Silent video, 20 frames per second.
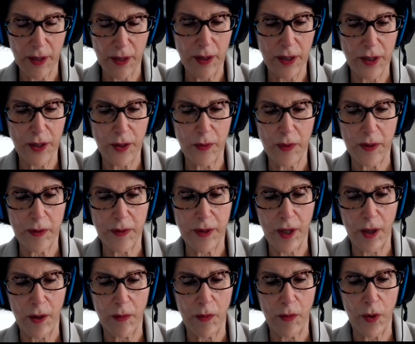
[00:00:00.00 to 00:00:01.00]
you would
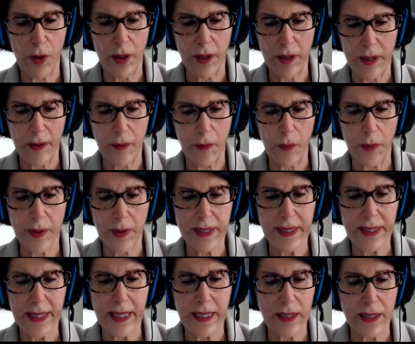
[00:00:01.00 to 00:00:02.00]
know more. Was
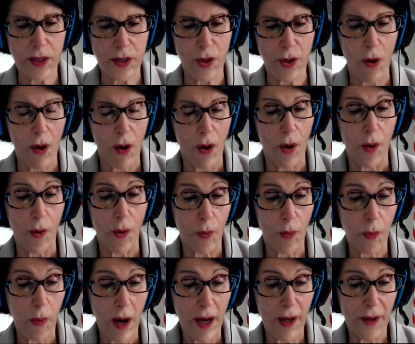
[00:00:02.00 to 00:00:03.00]
this
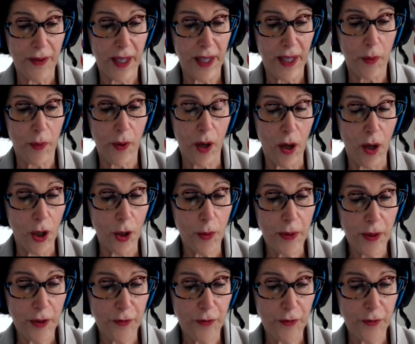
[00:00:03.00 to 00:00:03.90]
while they were open